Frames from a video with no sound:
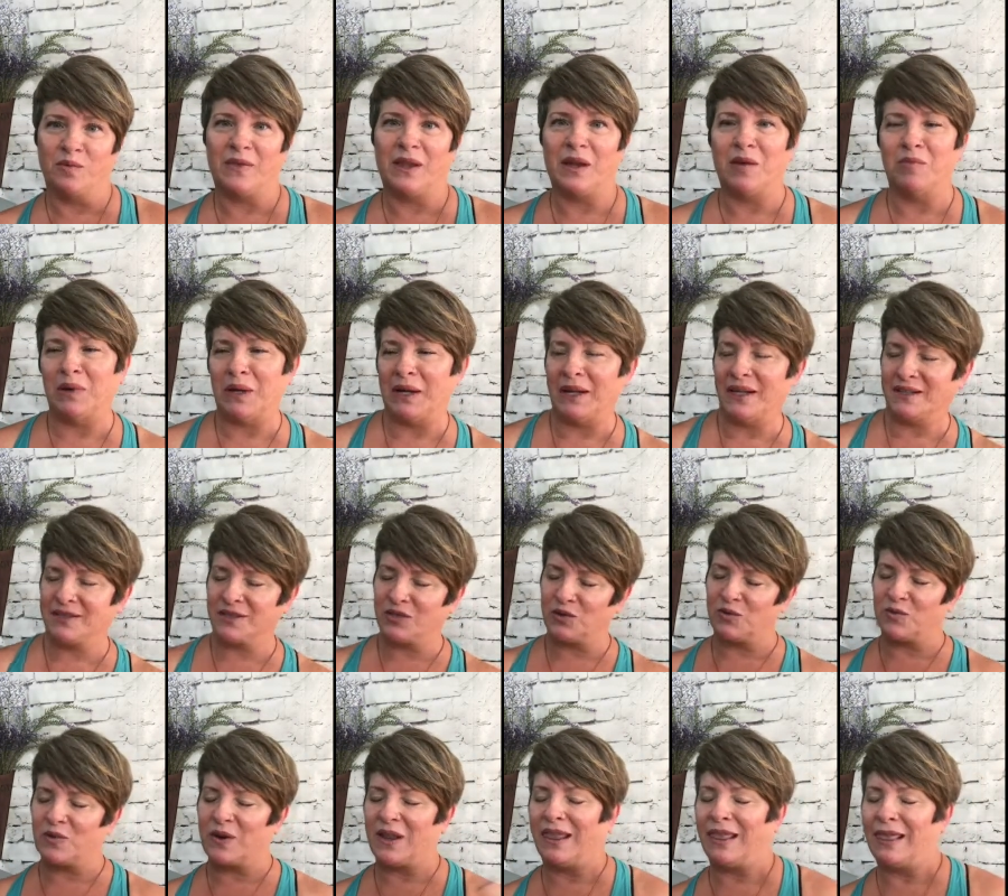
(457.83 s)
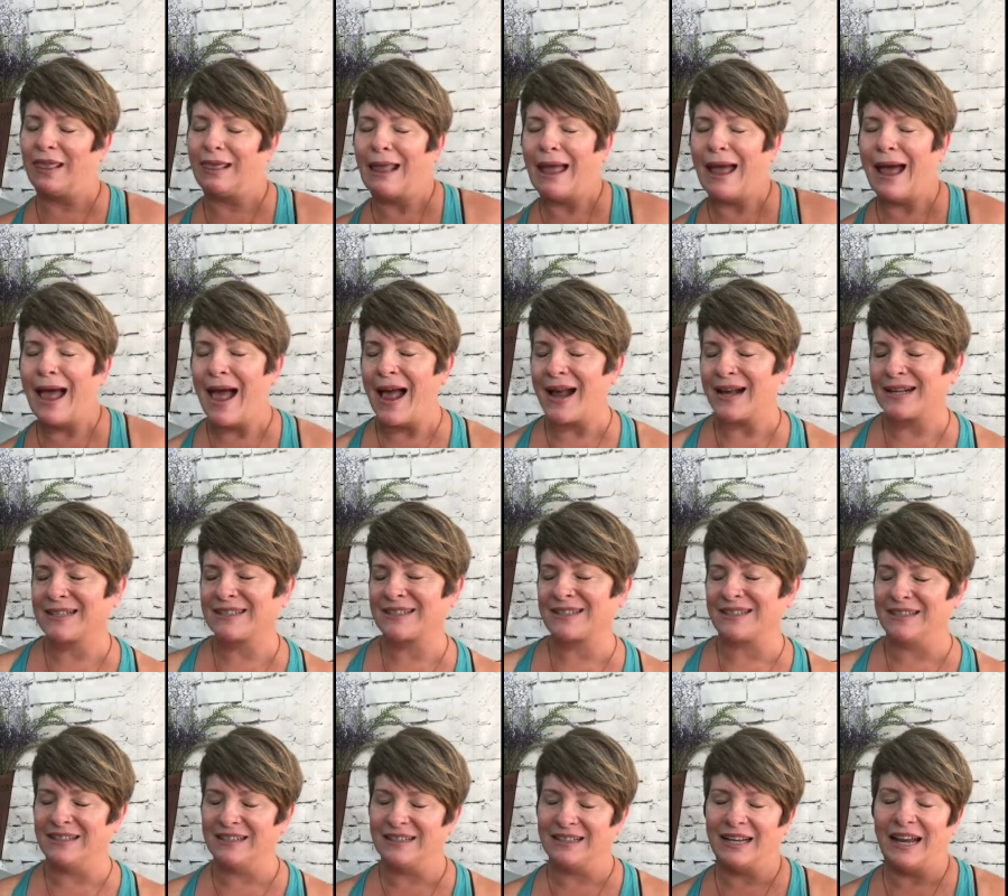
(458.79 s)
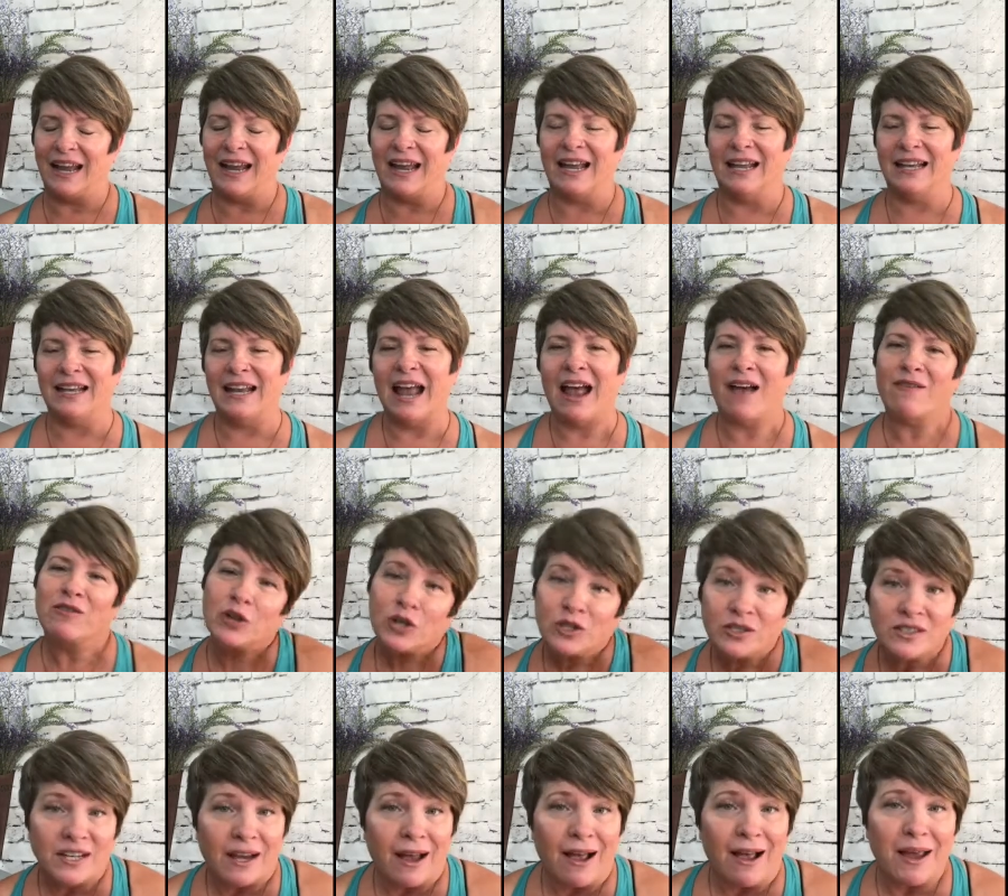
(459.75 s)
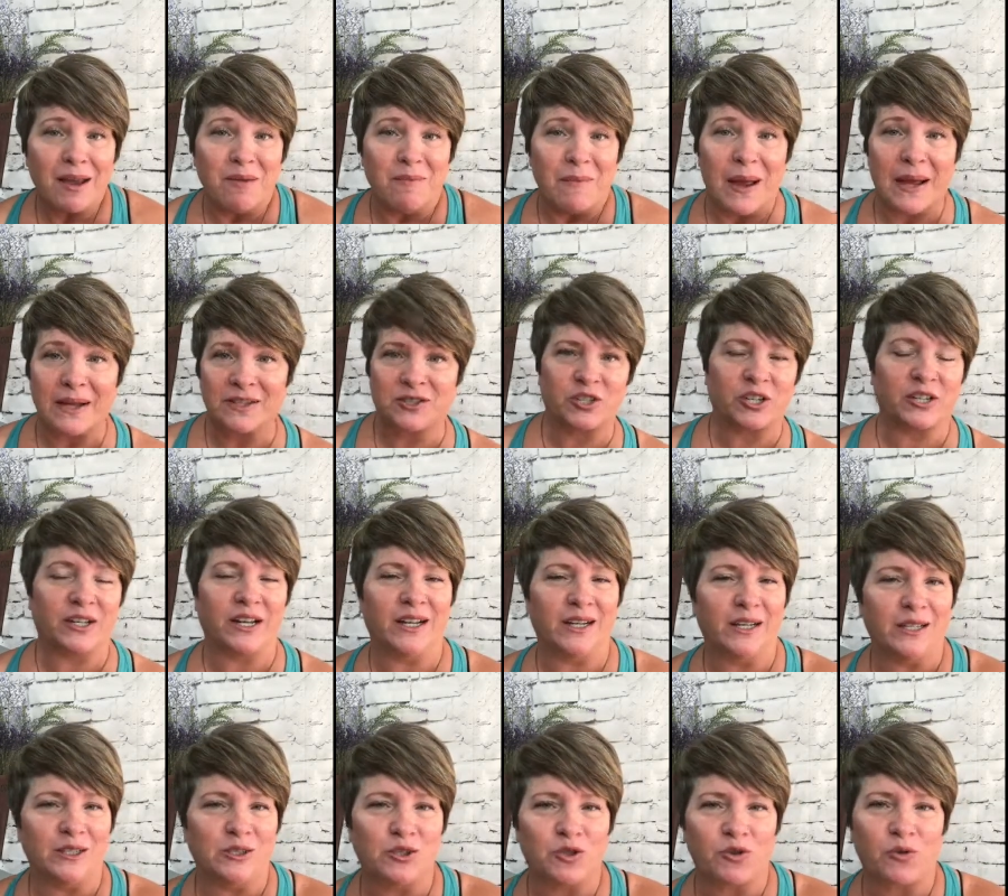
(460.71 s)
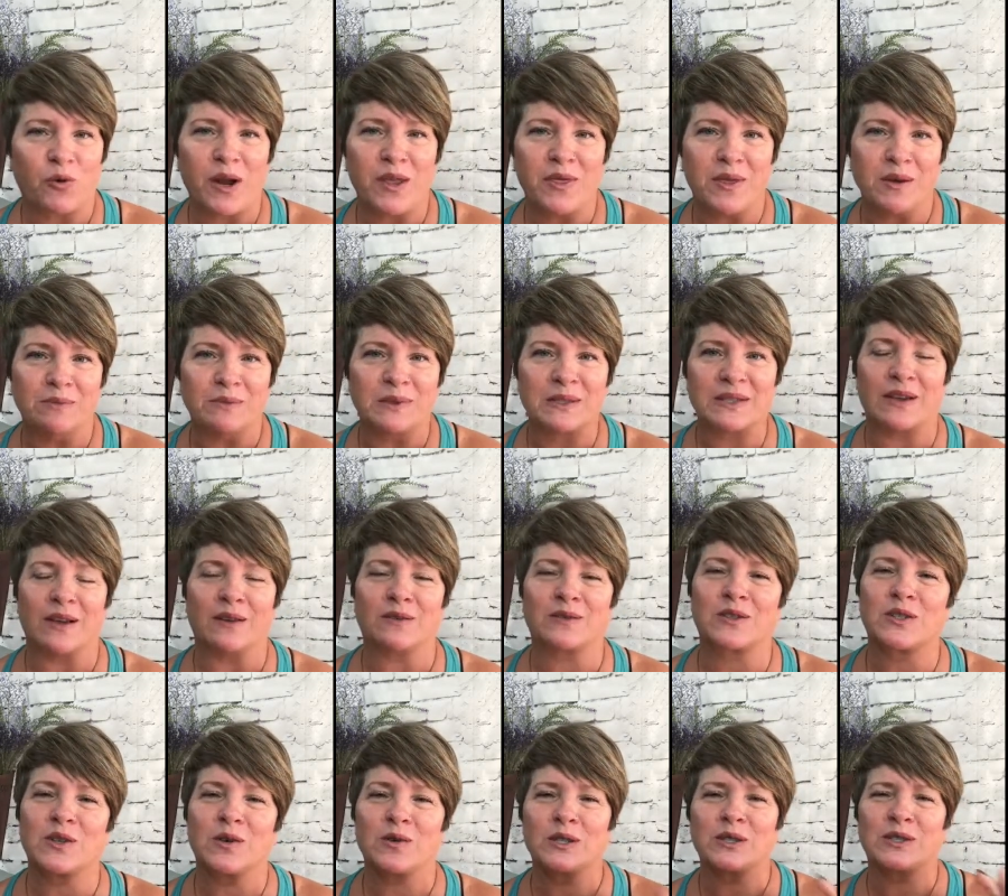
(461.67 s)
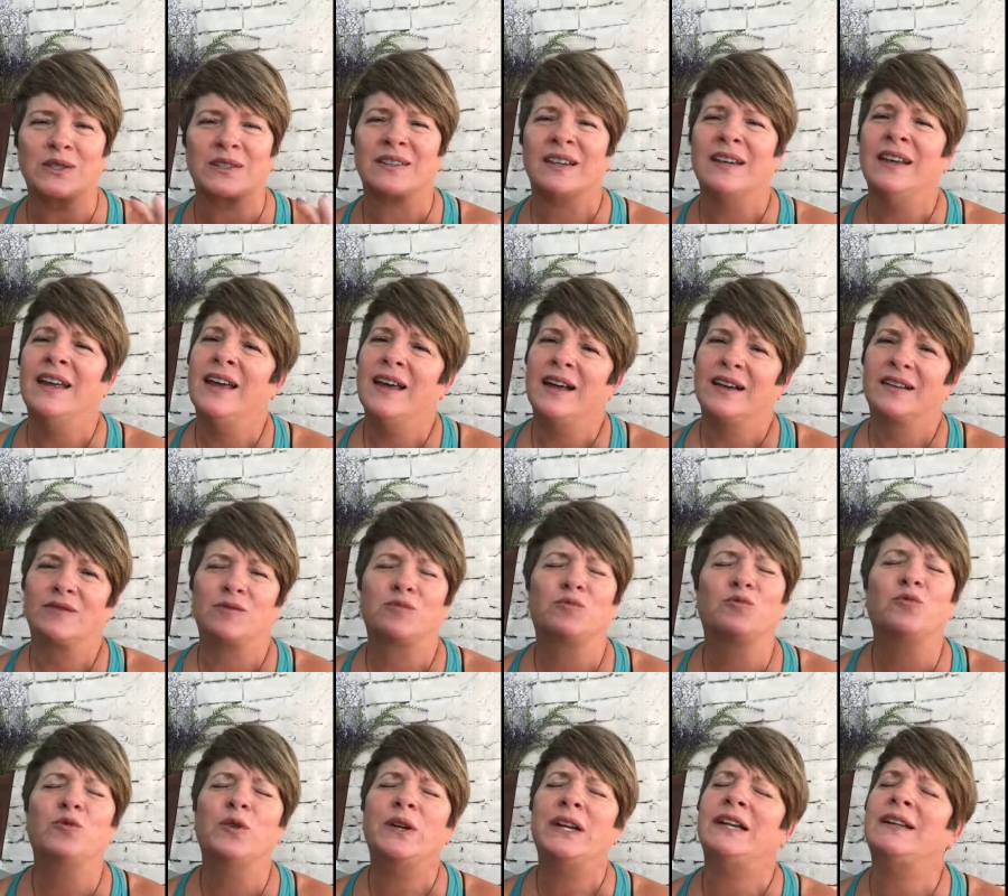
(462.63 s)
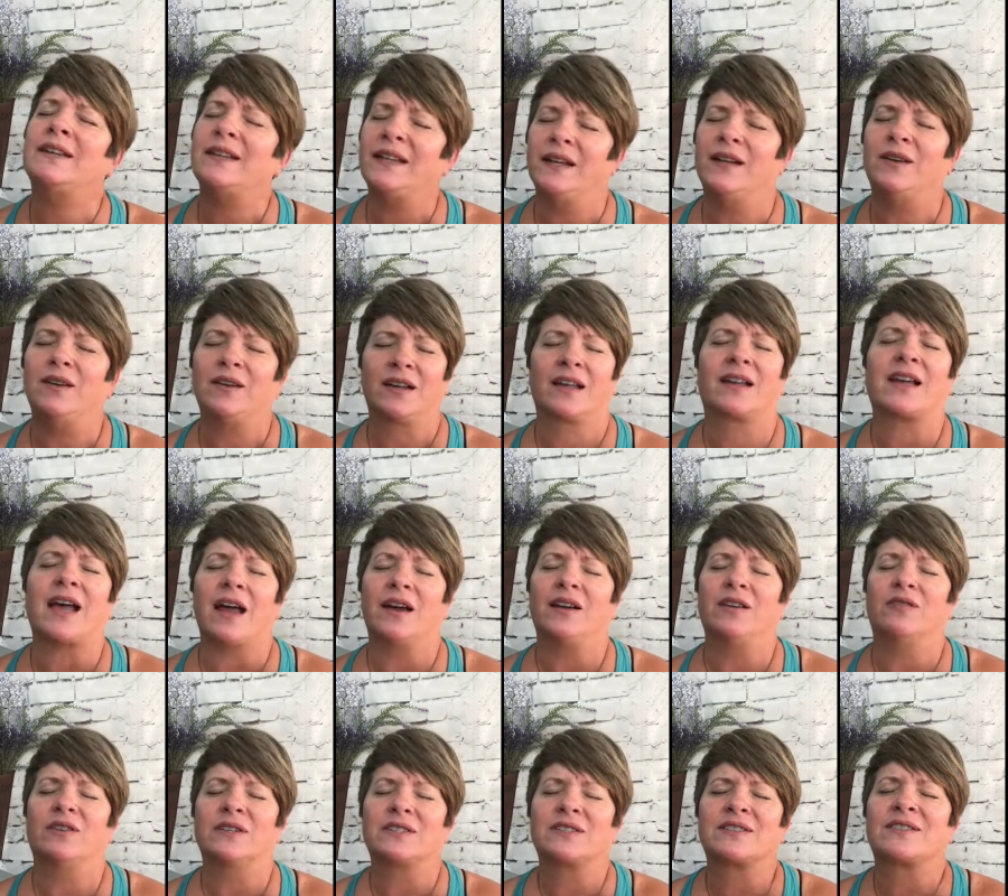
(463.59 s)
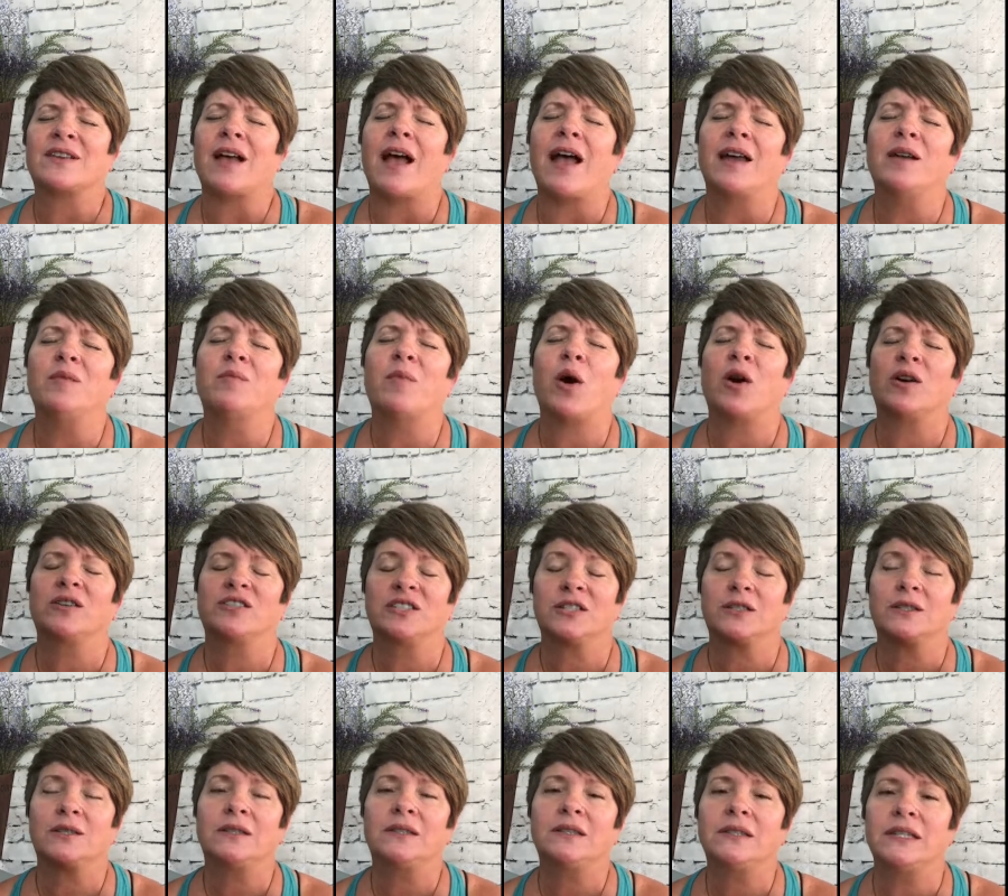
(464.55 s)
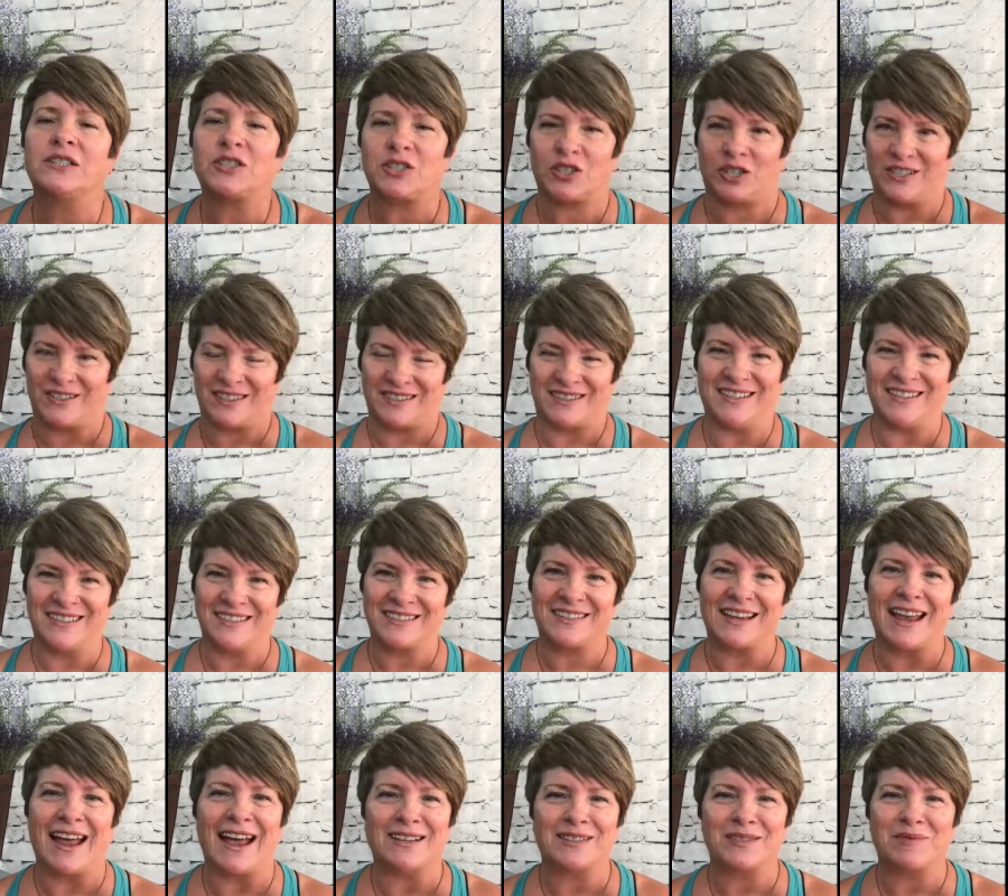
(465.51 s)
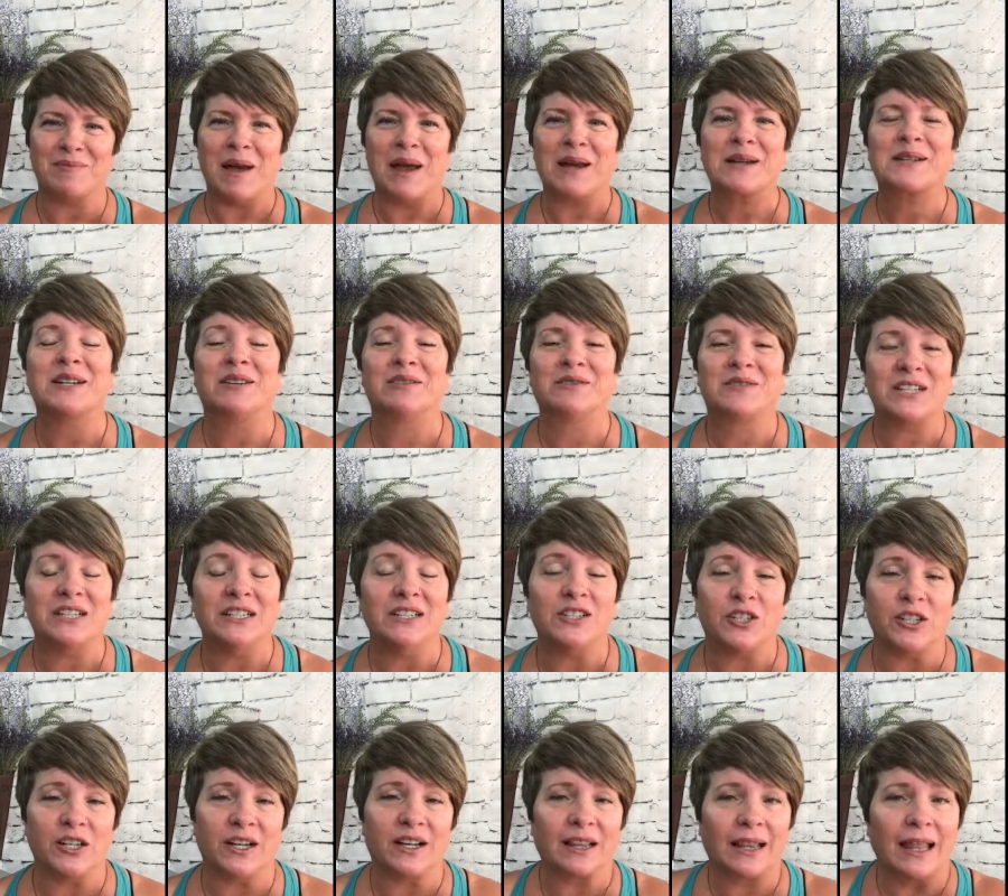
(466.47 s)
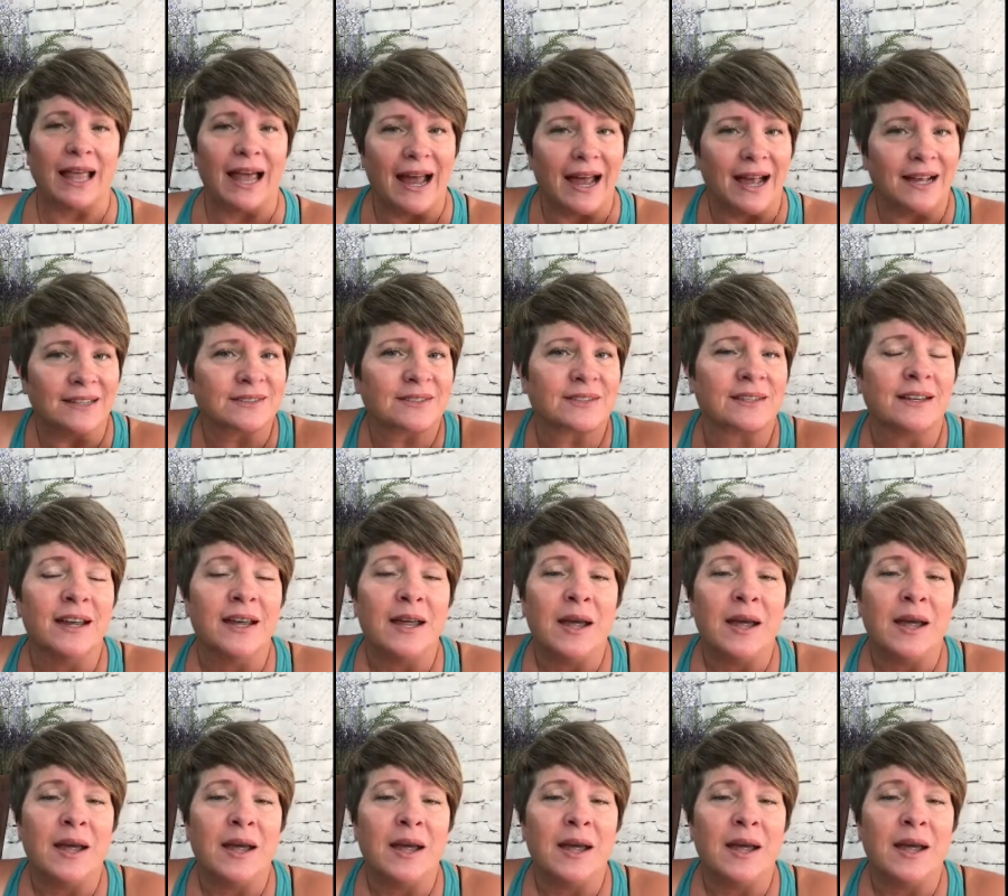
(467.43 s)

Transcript: They begin to relax and have a good time, actually, and enjoy themselves. So it's really kind of a sidebar deliciousness aspect of teaching class,